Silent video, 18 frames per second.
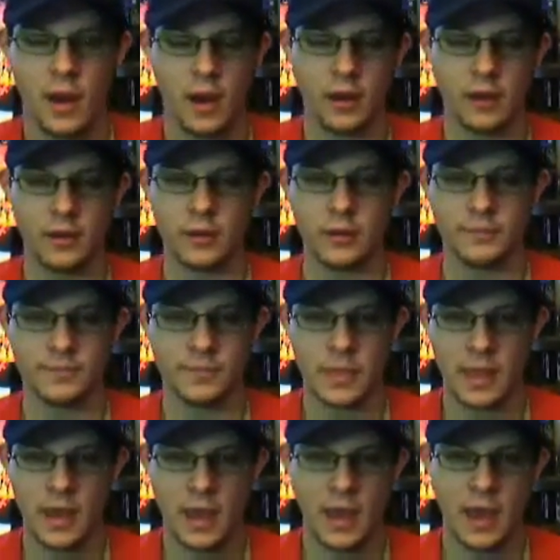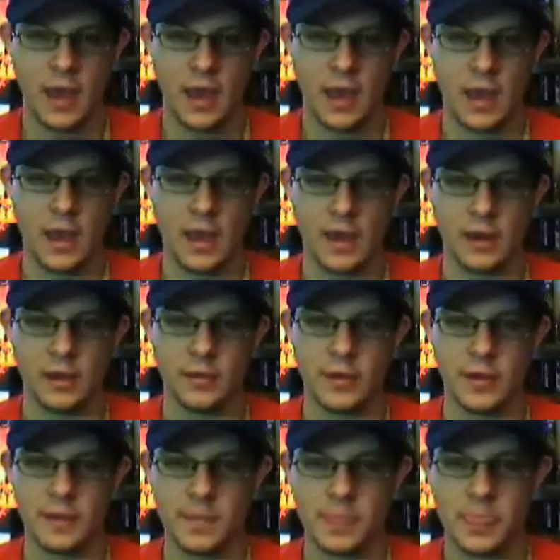I don't know.
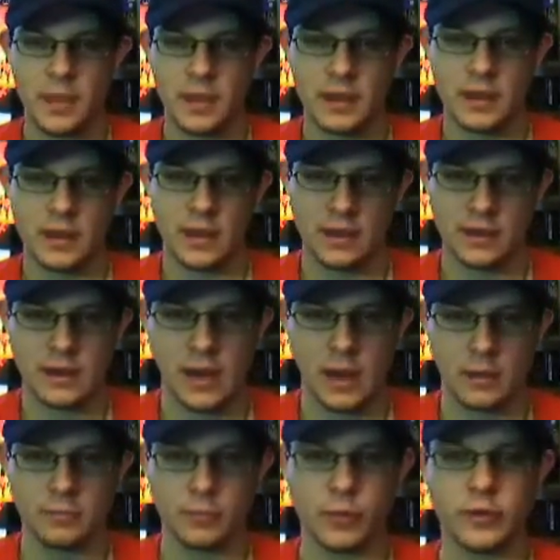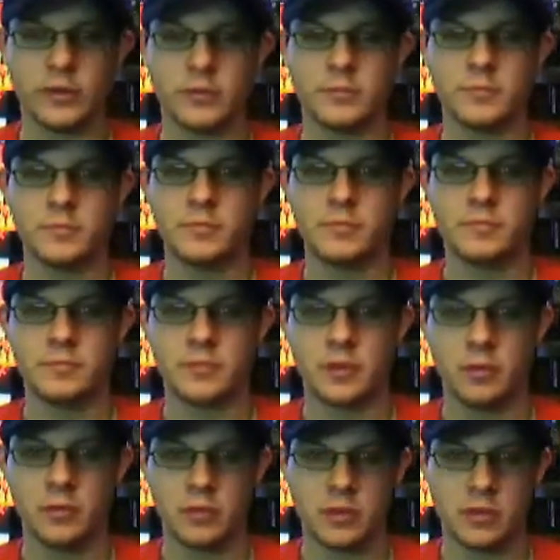Anyway, now I'm going to
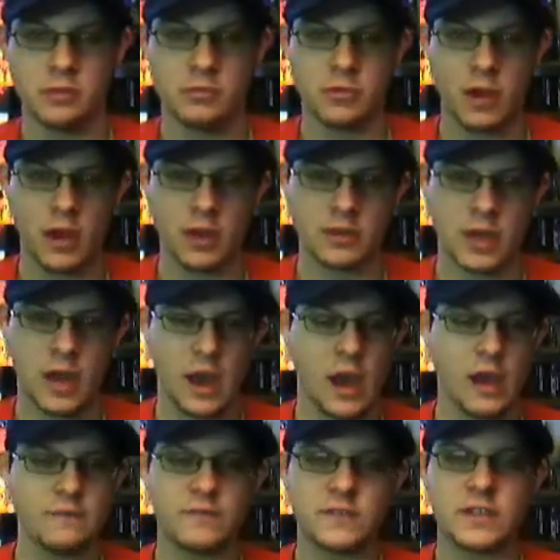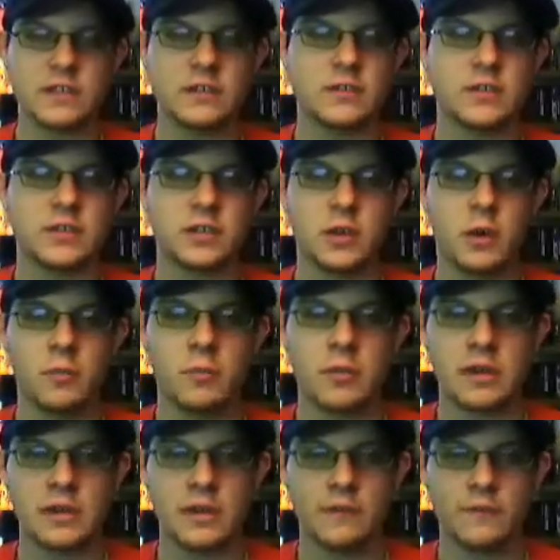showing you guys. I've seen so
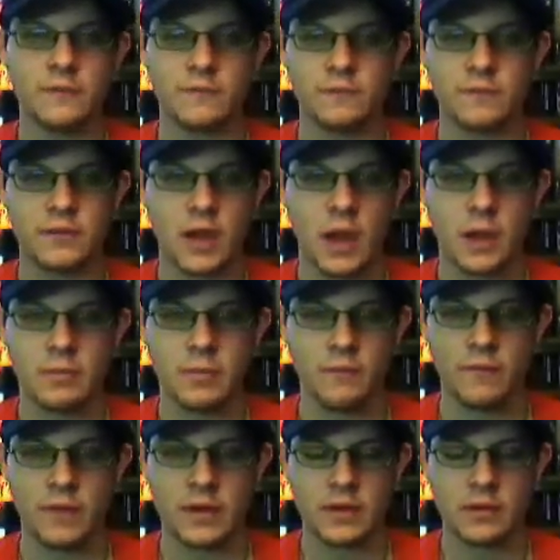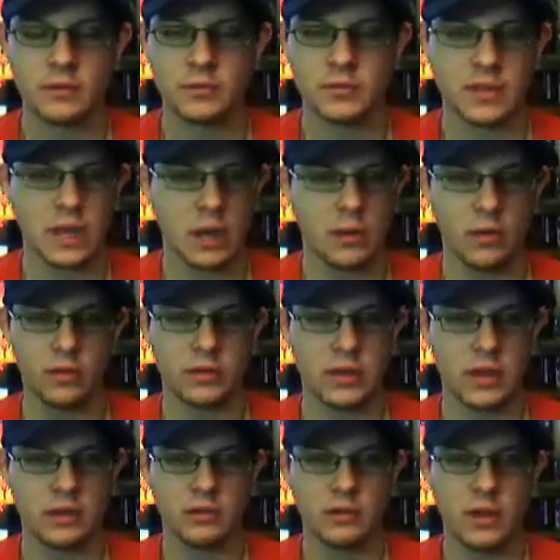many different type of videos out on
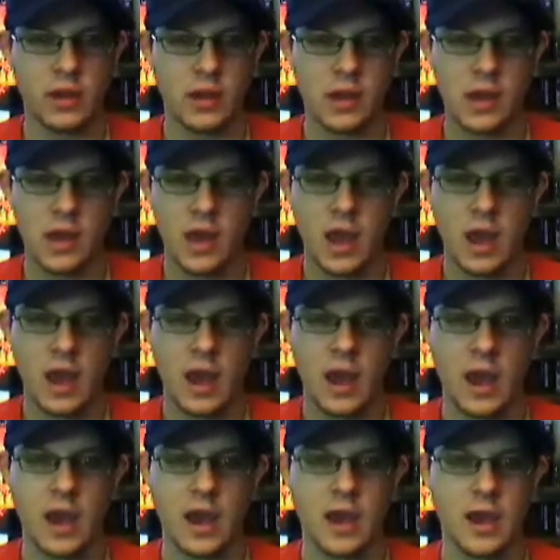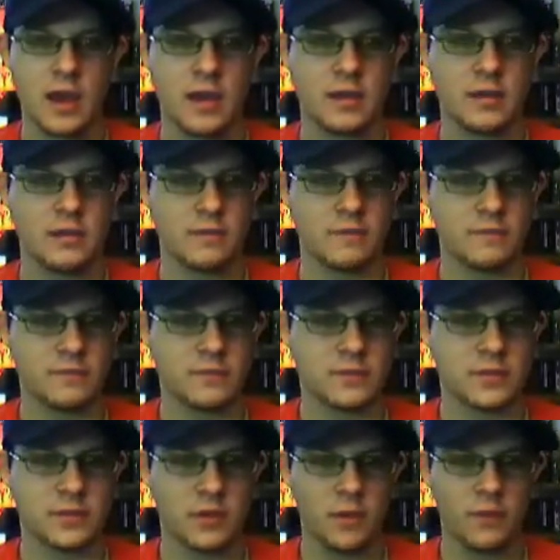the internet, and
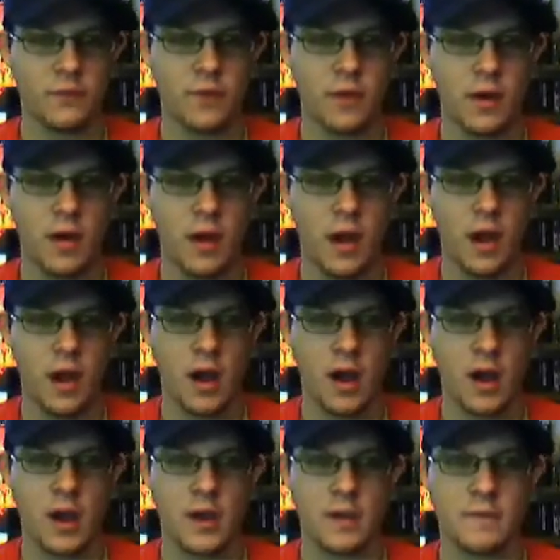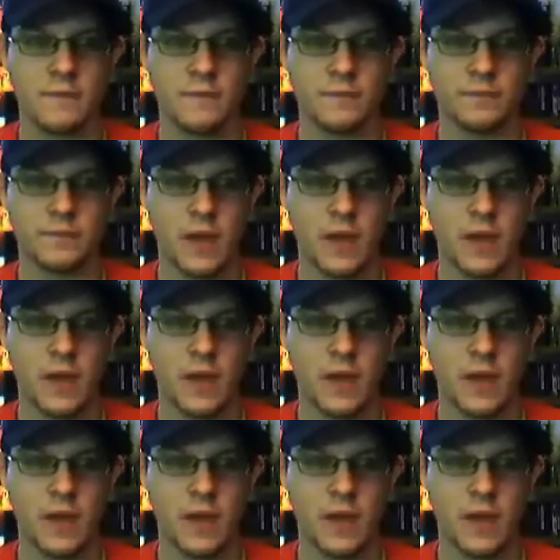so far I've